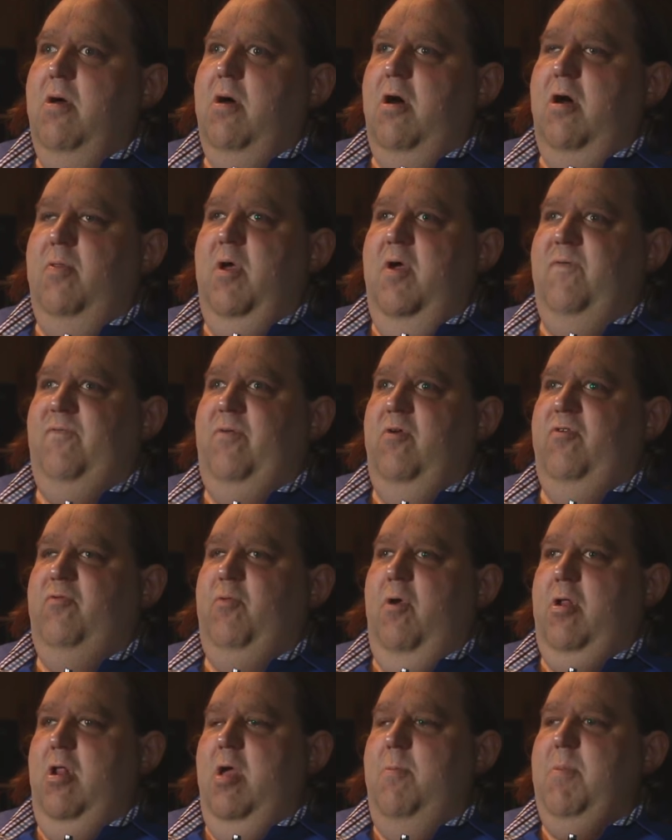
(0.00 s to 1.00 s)
on that first
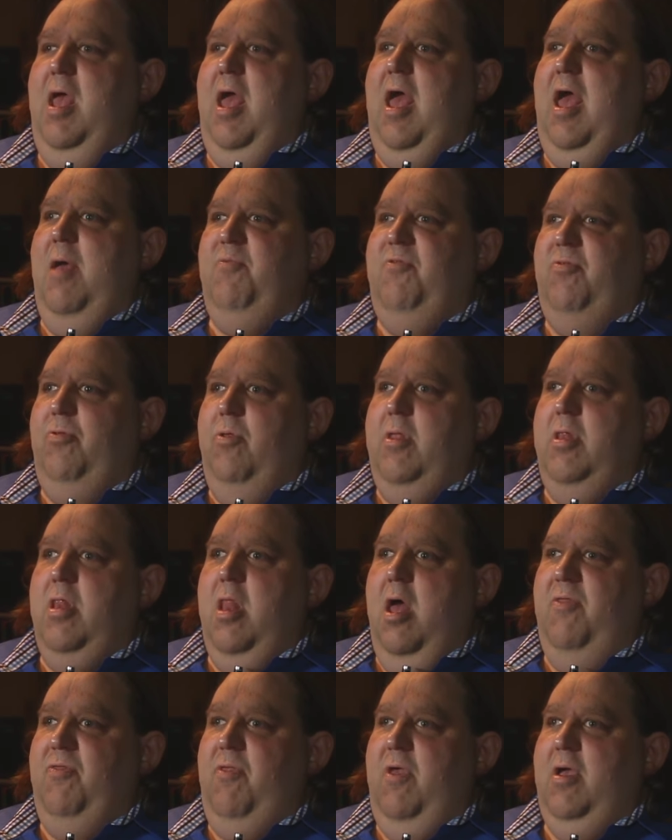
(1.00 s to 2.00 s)
record. I mean, absolutely
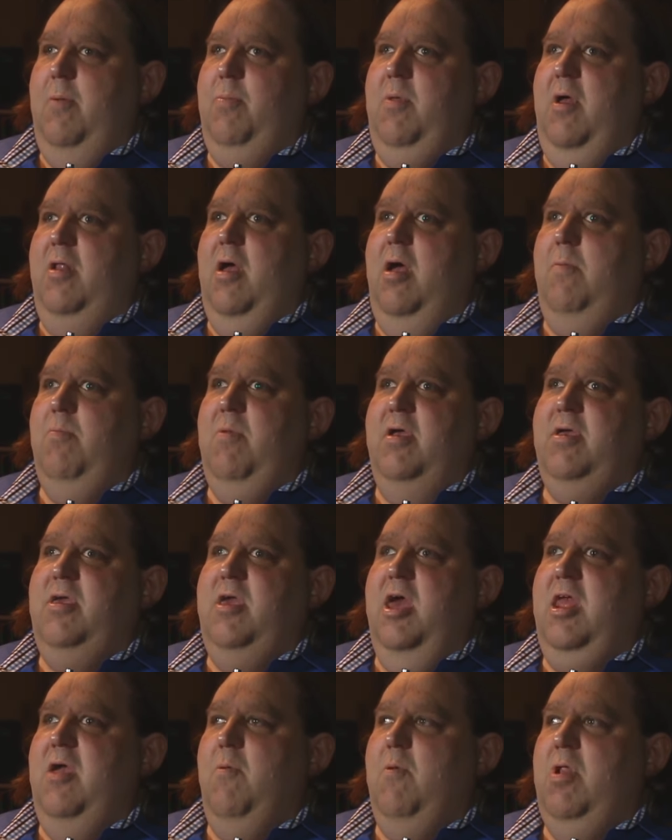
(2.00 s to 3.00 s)
nothing. I'm not, I'm not
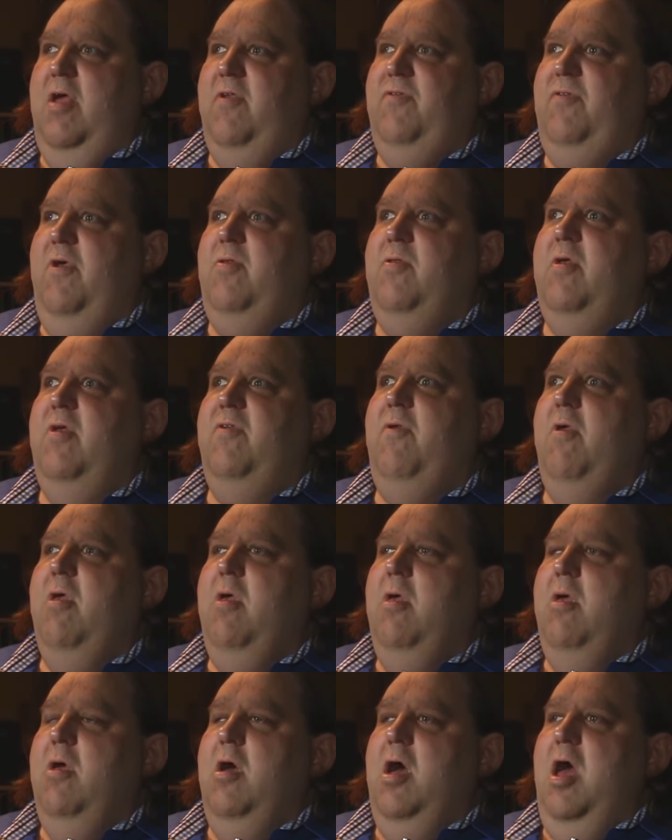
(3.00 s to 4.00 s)
kidding when I say this.
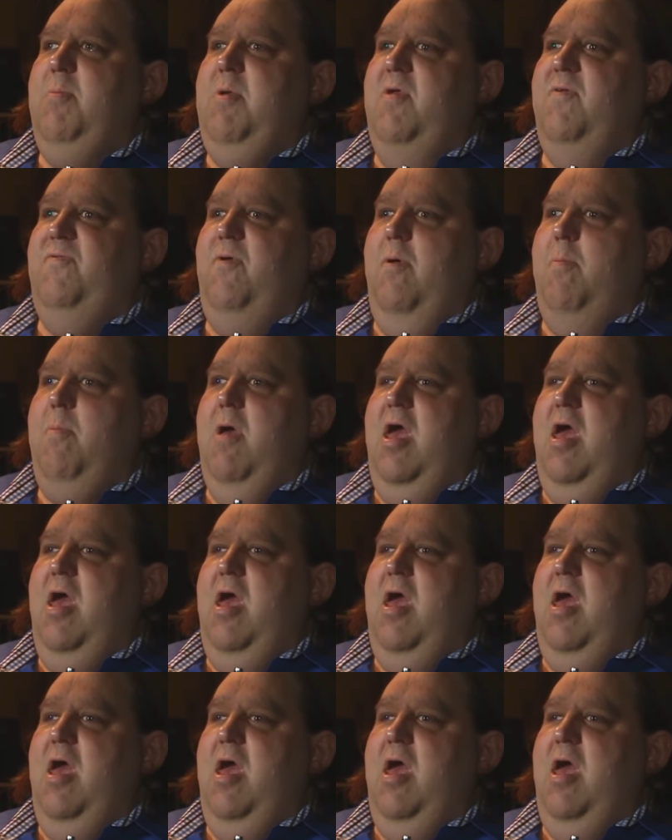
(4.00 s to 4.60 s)
I mean, from